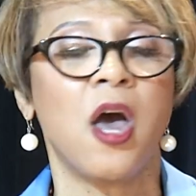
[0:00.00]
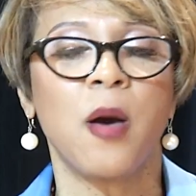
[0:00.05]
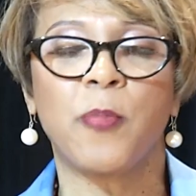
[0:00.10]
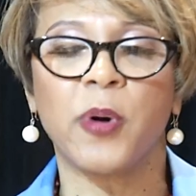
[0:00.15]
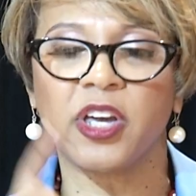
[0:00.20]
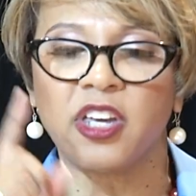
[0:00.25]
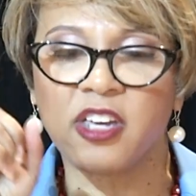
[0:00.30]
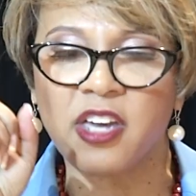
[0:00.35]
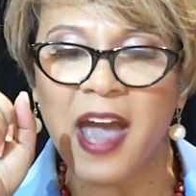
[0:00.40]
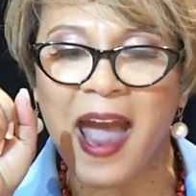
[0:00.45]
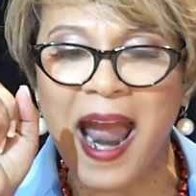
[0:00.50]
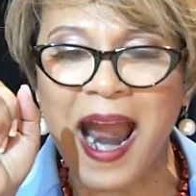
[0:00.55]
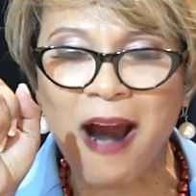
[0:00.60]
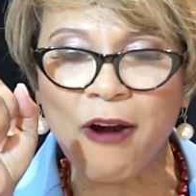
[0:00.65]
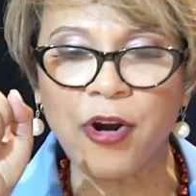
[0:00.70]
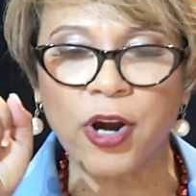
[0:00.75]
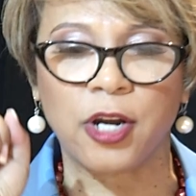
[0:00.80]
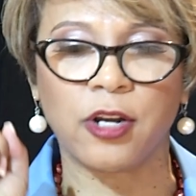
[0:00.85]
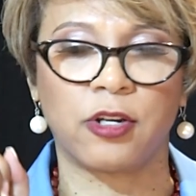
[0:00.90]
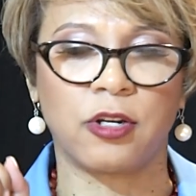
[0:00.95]
But
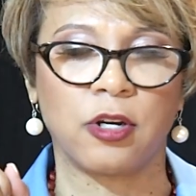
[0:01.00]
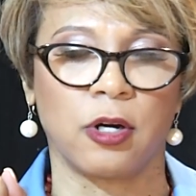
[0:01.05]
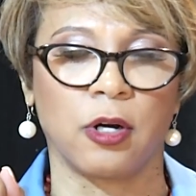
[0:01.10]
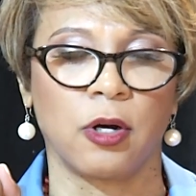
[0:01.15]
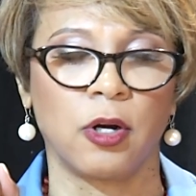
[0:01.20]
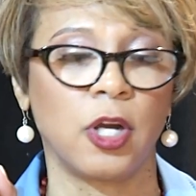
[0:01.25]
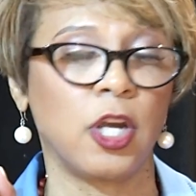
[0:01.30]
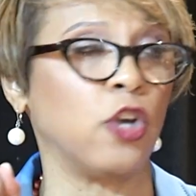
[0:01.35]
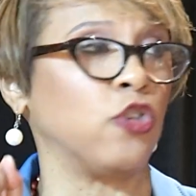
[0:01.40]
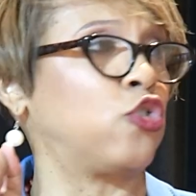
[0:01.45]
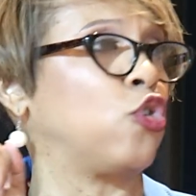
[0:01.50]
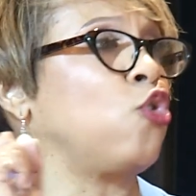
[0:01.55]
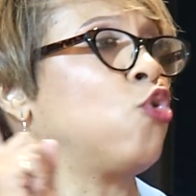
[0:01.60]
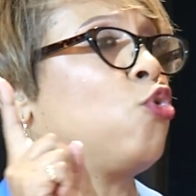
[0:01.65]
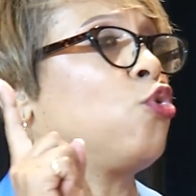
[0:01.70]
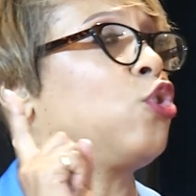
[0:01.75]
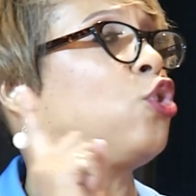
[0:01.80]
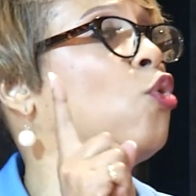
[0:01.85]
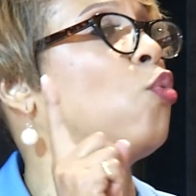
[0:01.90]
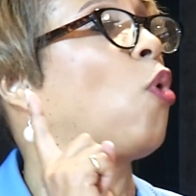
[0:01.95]
character is
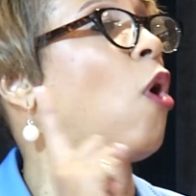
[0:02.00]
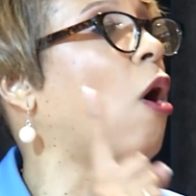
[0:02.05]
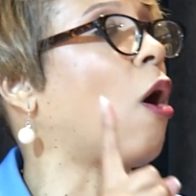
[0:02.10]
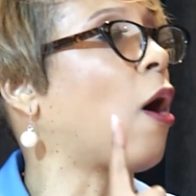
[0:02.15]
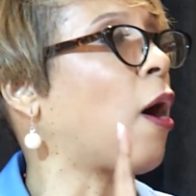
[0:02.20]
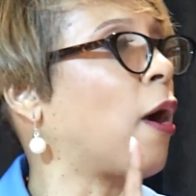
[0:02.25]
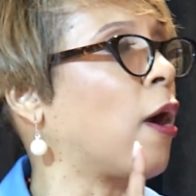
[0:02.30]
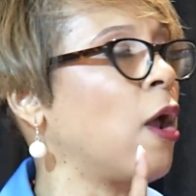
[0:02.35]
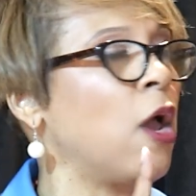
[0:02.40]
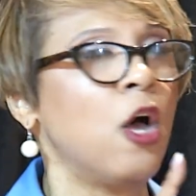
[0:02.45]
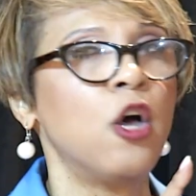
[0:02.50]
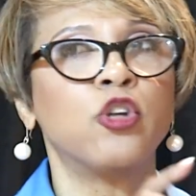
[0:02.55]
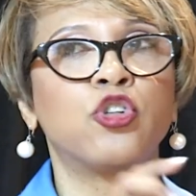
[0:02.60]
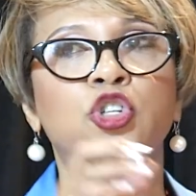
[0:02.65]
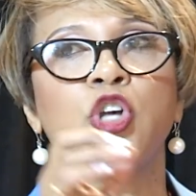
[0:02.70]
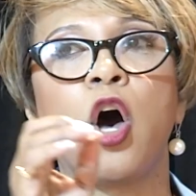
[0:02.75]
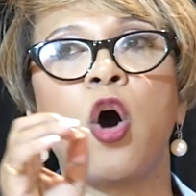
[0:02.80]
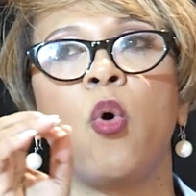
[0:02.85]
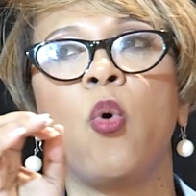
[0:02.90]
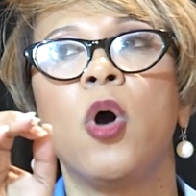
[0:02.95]
who you are.
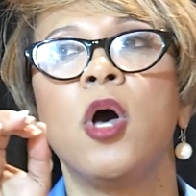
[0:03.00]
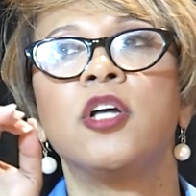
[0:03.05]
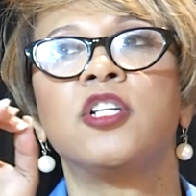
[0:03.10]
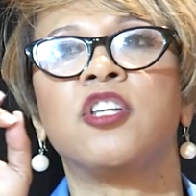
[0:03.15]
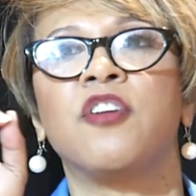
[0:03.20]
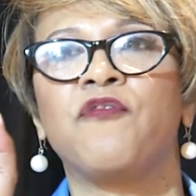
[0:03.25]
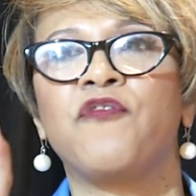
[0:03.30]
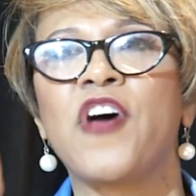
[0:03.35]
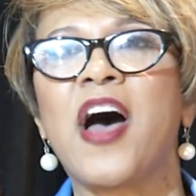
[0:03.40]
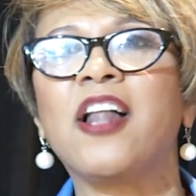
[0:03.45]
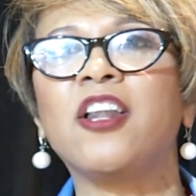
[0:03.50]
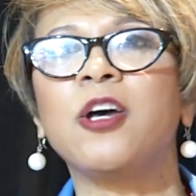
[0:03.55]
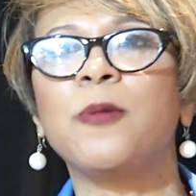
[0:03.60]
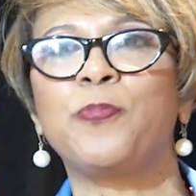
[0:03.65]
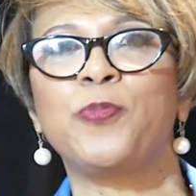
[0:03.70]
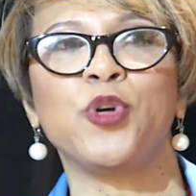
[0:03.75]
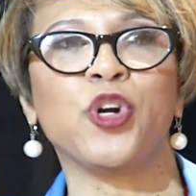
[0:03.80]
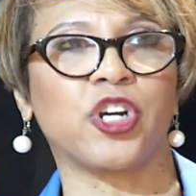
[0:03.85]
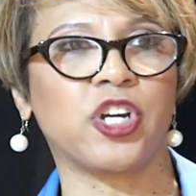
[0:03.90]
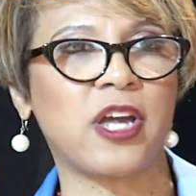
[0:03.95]
So
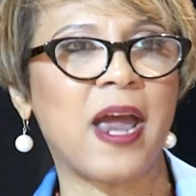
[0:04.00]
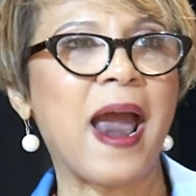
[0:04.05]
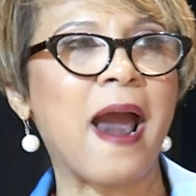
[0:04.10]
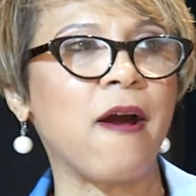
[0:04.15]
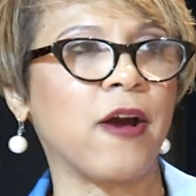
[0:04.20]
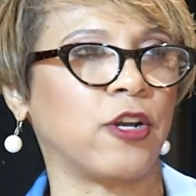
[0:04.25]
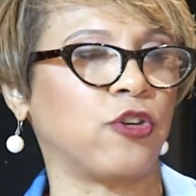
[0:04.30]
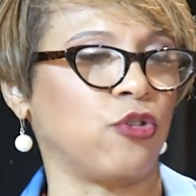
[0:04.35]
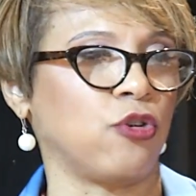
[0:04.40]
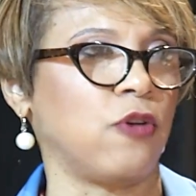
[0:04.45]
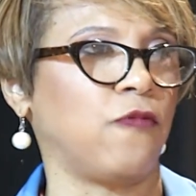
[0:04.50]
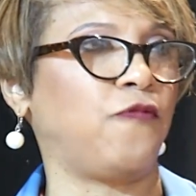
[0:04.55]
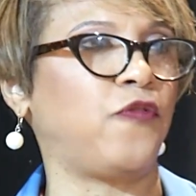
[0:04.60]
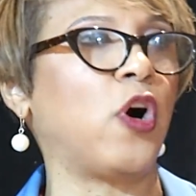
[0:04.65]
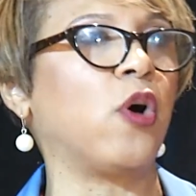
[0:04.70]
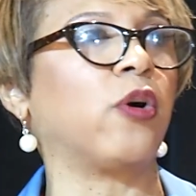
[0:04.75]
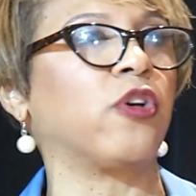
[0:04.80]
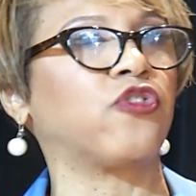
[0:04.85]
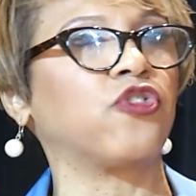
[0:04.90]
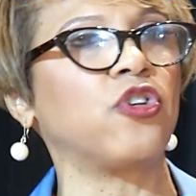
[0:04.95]
develop your character and
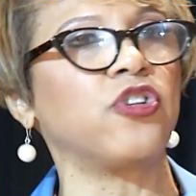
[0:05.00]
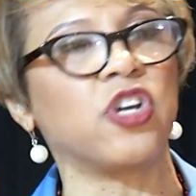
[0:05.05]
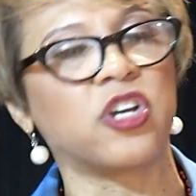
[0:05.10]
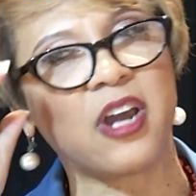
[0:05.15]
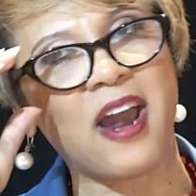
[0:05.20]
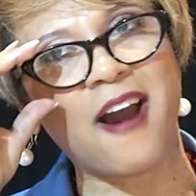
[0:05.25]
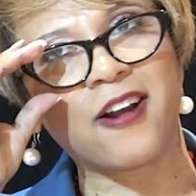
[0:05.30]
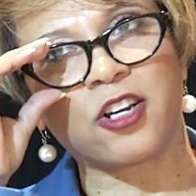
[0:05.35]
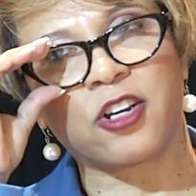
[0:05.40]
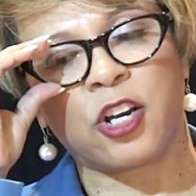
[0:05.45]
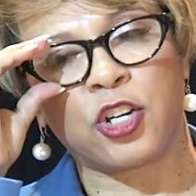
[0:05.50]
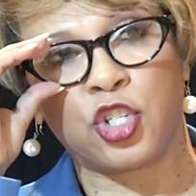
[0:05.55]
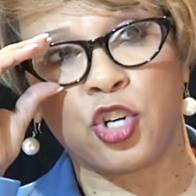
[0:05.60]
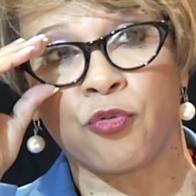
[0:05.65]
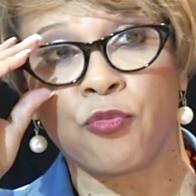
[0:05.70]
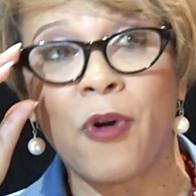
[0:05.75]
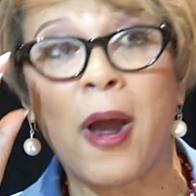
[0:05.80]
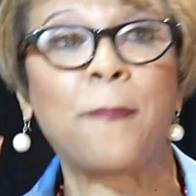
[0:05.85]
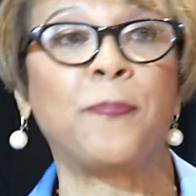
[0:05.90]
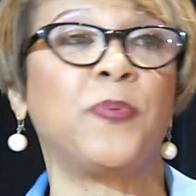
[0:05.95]
focus on your character because
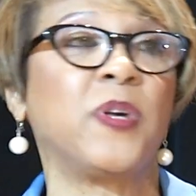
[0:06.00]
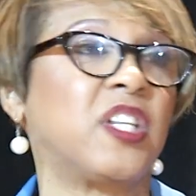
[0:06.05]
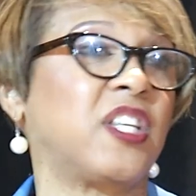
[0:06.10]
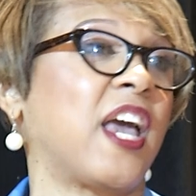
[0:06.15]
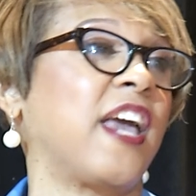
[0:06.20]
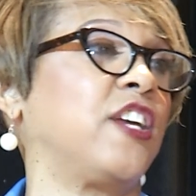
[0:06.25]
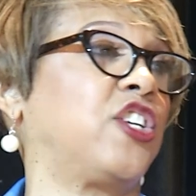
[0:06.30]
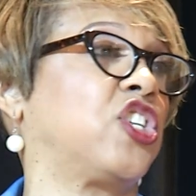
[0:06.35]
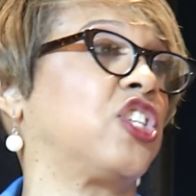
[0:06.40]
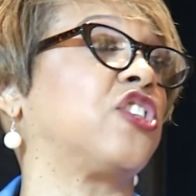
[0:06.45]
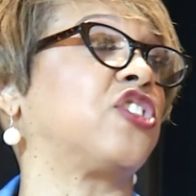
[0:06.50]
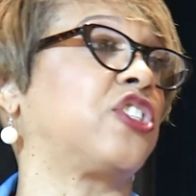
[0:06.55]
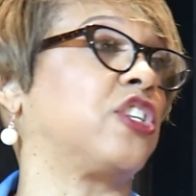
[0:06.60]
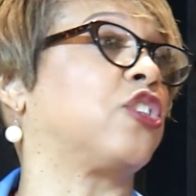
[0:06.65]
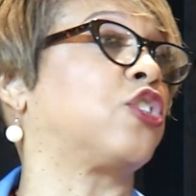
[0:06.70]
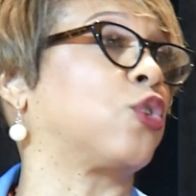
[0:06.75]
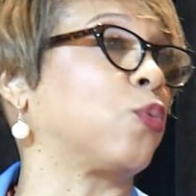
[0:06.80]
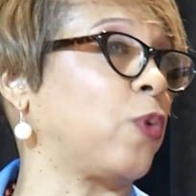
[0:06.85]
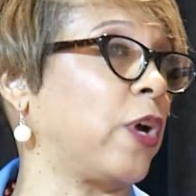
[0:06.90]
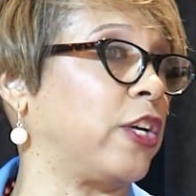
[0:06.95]
your reputation is
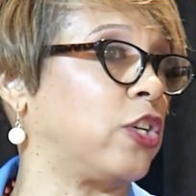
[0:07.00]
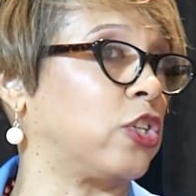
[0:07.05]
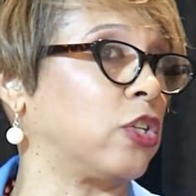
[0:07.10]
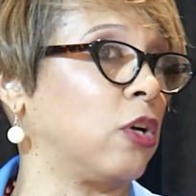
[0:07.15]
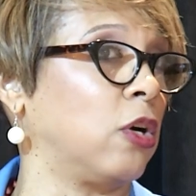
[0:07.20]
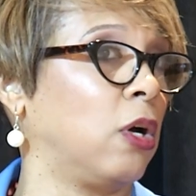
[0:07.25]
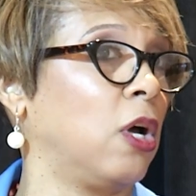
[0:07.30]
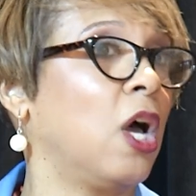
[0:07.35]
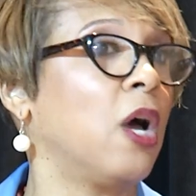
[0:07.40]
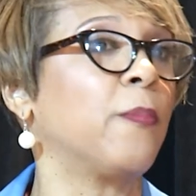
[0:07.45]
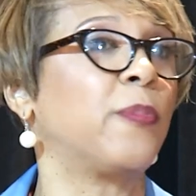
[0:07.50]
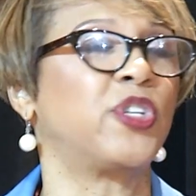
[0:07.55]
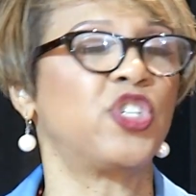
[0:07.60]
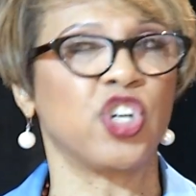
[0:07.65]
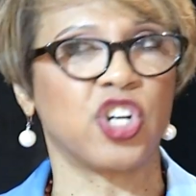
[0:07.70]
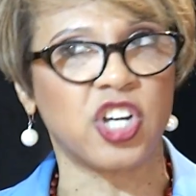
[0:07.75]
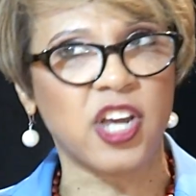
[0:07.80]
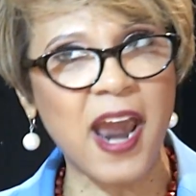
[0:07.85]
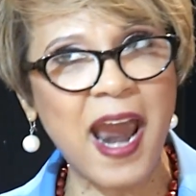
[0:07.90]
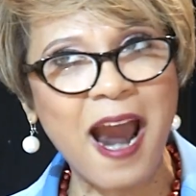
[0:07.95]
situational. But
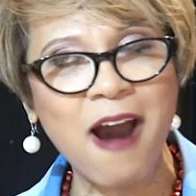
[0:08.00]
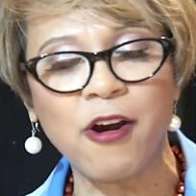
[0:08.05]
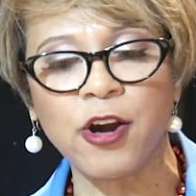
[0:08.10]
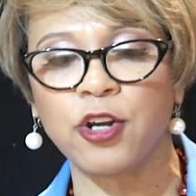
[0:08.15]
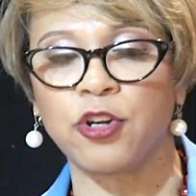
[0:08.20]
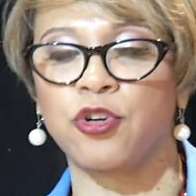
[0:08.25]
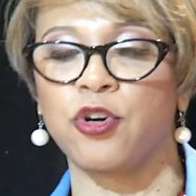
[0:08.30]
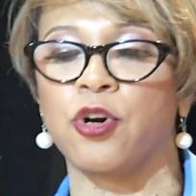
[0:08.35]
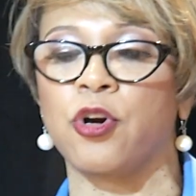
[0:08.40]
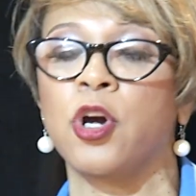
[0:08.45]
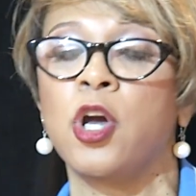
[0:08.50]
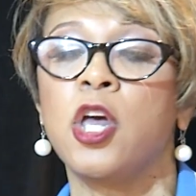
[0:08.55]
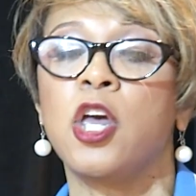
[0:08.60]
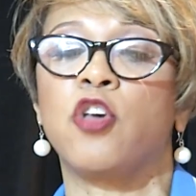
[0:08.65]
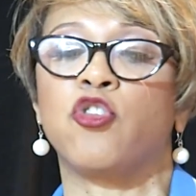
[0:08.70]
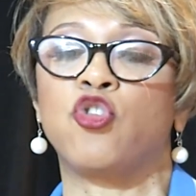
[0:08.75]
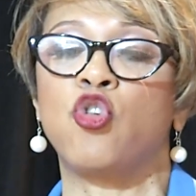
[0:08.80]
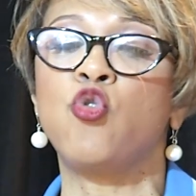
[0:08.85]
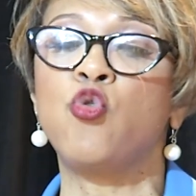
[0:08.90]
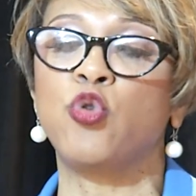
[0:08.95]
your character
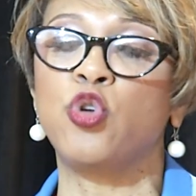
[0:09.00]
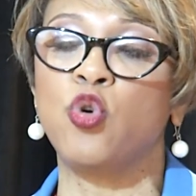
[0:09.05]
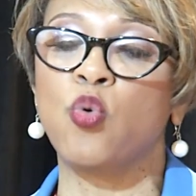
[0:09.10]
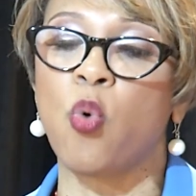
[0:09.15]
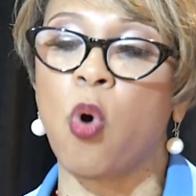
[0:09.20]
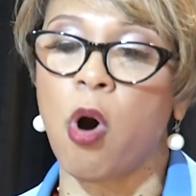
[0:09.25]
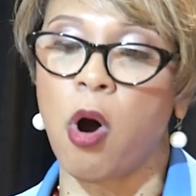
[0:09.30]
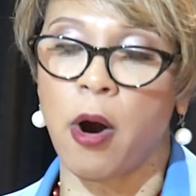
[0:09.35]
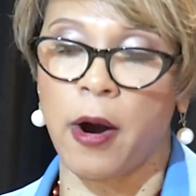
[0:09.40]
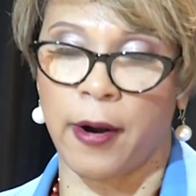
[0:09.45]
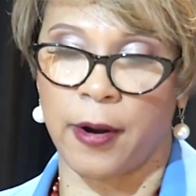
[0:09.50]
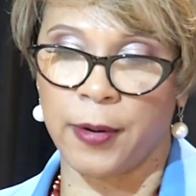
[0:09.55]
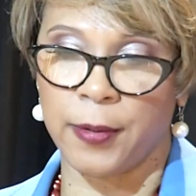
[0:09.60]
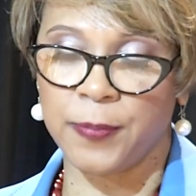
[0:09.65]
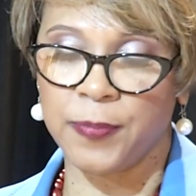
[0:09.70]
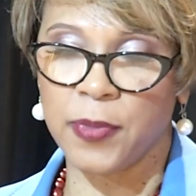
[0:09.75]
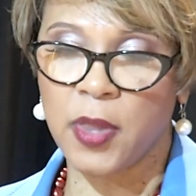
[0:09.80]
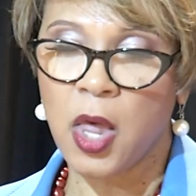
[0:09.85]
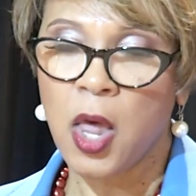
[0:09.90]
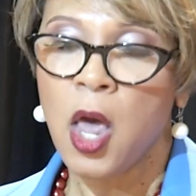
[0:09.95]
is who you are.
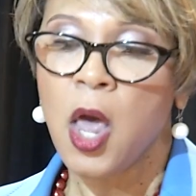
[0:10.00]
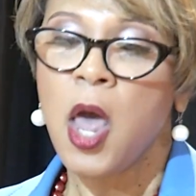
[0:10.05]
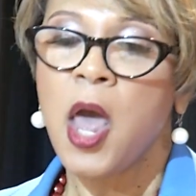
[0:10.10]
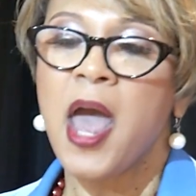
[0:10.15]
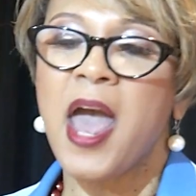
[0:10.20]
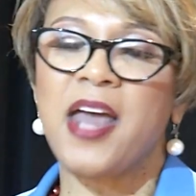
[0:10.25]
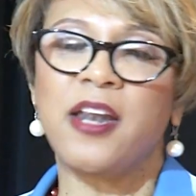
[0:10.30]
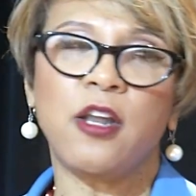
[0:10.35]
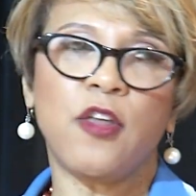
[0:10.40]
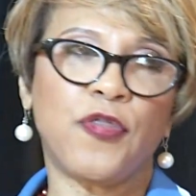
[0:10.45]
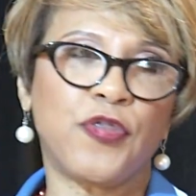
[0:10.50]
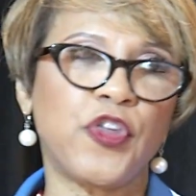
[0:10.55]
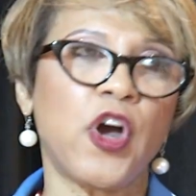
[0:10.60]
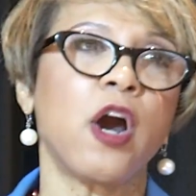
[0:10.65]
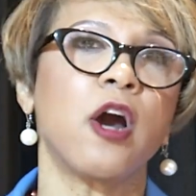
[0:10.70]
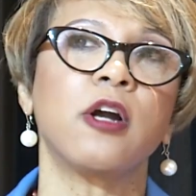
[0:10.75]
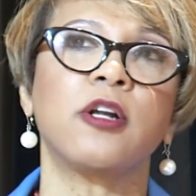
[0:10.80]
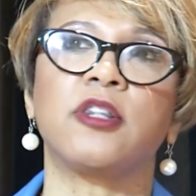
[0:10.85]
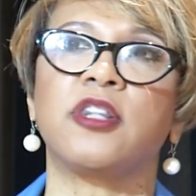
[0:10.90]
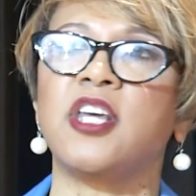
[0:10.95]
And the
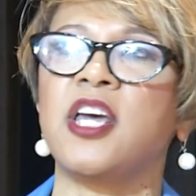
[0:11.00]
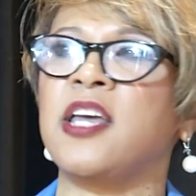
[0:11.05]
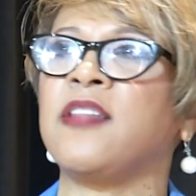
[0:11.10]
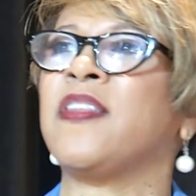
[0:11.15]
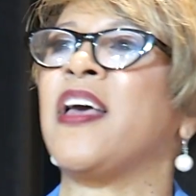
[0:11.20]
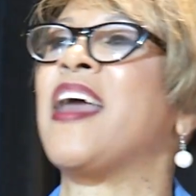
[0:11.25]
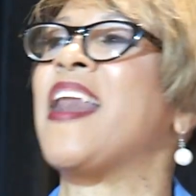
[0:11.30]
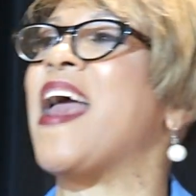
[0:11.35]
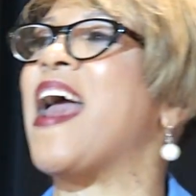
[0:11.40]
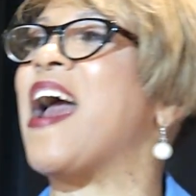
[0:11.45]
third thing that